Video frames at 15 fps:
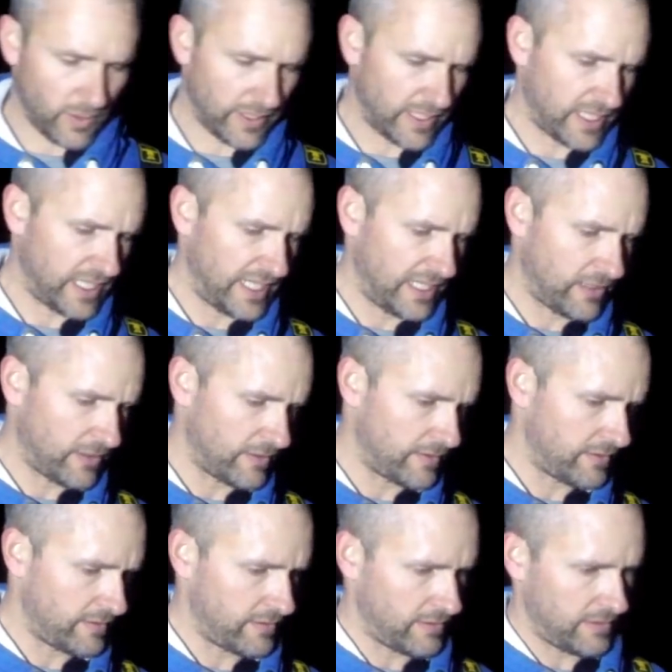quite keen
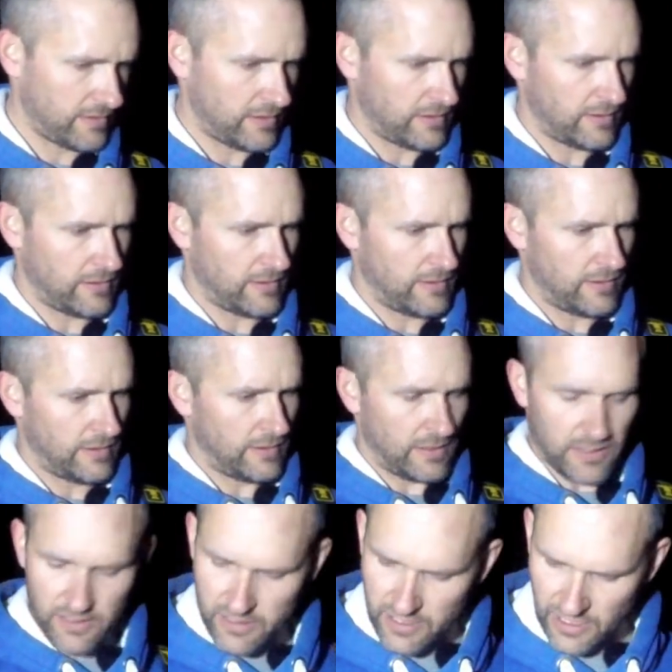on
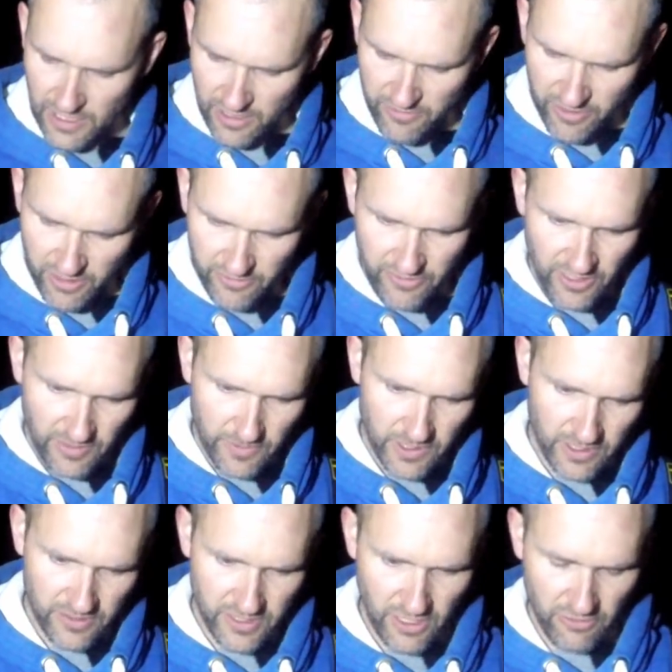seeing if I could find one
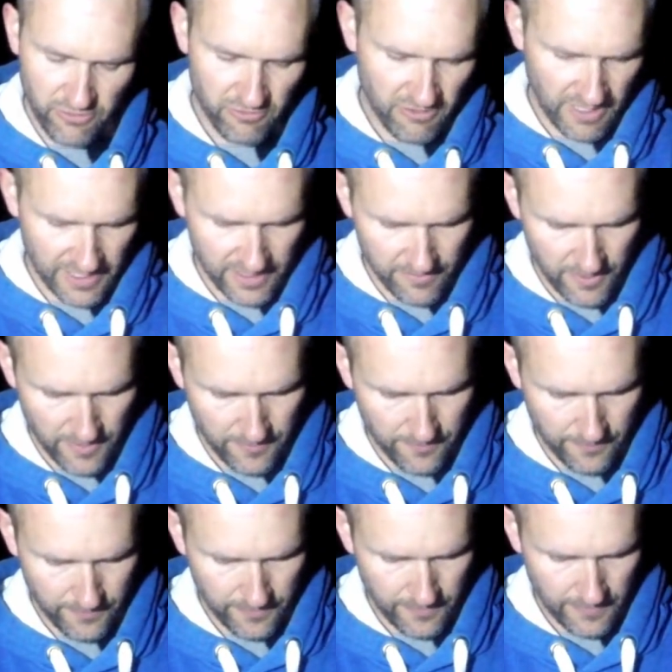of those golden greys, but
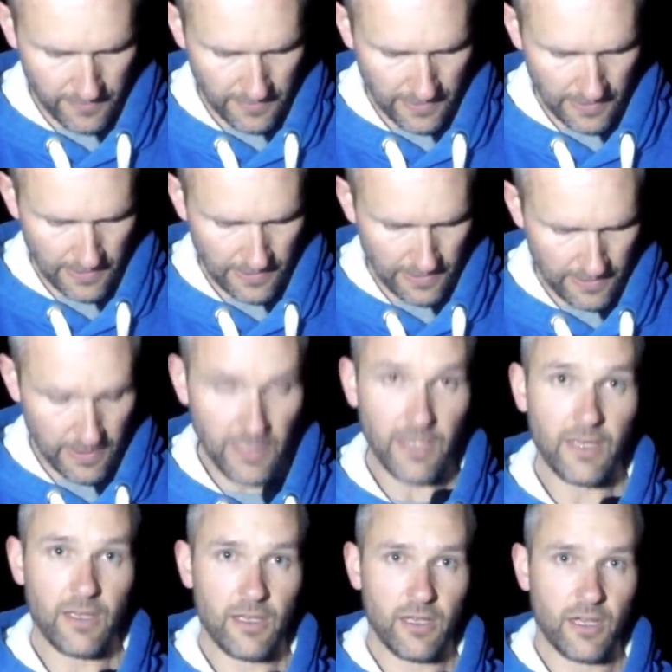
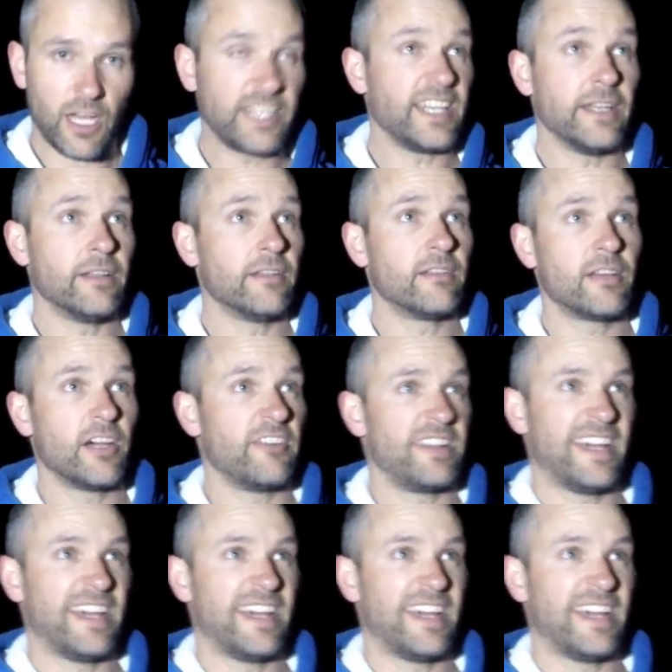I didn't. I